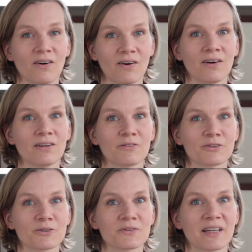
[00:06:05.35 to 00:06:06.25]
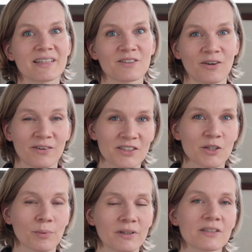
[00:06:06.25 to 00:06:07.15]
All of those sites are in
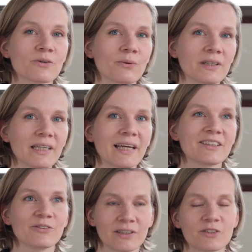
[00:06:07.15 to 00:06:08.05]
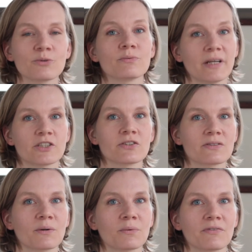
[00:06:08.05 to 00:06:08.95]
Japanese only, and you need to
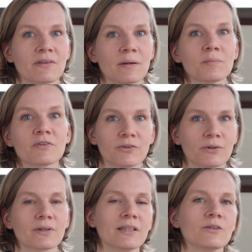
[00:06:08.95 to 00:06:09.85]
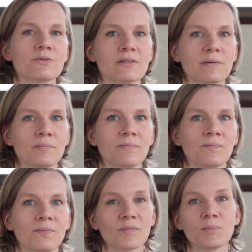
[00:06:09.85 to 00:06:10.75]
register with them before you can use them.
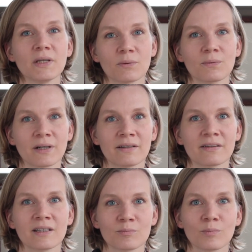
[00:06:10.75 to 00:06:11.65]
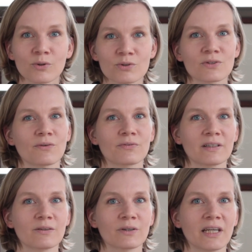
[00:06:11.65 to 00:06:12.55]
Be aware that most of the
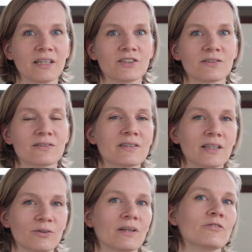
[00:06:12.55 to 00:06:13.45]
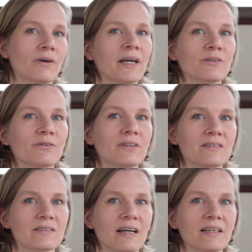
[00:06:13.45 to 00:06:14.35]
locations that you can find on these
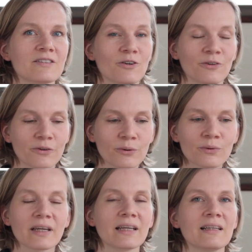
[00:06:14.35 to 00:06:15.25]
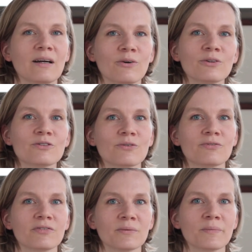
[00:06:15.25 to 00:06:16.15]
sites, although they allow you to
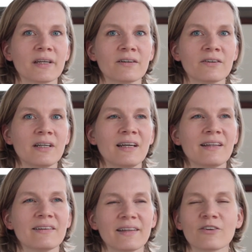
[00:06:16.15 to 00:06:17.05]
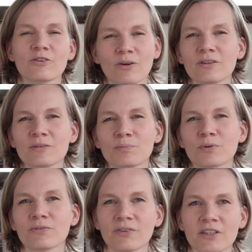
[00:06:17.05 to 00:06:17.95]
film there, they are not
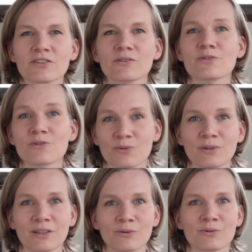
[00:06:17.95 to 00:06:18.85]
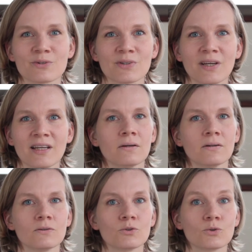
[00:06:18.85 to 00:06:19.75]
professional studios.
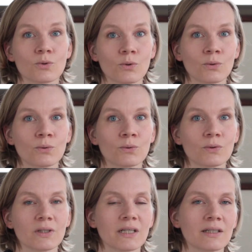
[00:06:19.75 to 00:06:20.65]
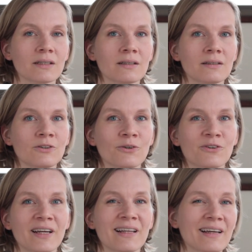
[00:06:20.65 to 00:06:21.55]
So your
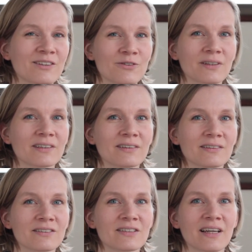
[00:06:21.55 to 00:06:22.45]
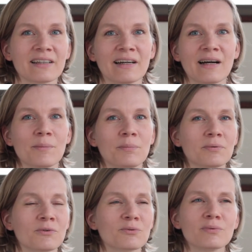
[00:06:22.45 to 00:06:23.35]
electrical setup,
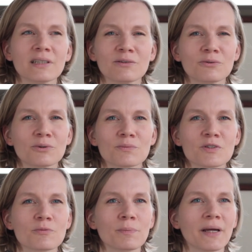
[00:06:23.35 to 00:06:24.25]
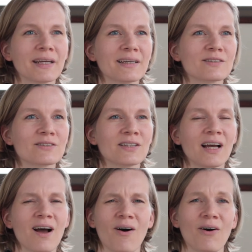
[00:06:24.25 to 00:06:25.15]
green room space,
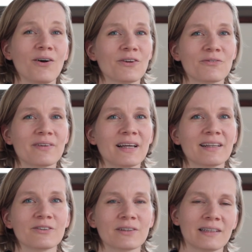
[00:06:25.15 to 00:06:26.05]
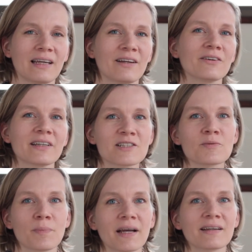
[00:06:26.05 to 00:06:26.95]
all of that, you cannot
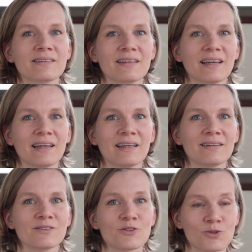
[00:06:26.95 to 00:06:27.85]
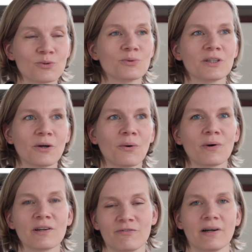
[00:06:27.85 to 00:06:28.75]
expect a studio
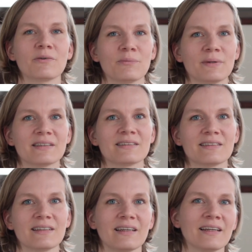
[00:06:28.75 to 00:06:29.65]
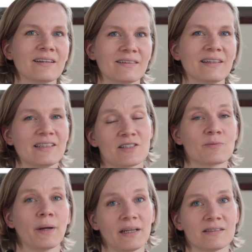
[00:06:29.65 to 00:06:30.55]
environment in these
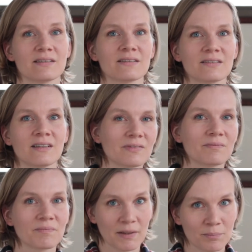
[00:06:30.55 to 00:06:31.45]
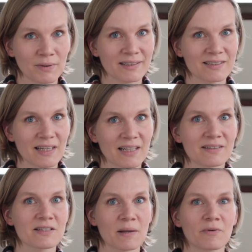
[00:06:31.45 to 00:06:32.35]
spaces. That being said,
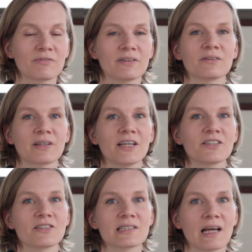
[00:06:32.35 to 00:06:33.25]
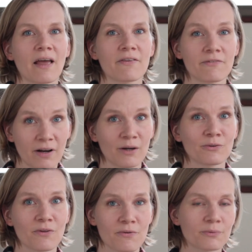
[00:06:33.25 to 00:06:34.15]
some of the locations I've
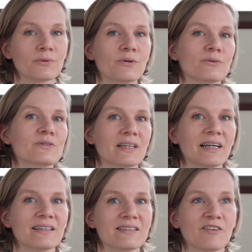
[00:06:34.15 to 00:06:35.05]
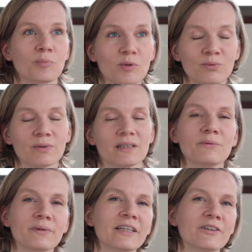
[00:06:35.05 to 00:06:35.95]
found through those sites have been really,
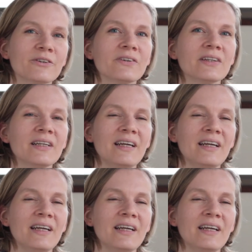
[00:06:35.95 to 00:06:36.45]
really good.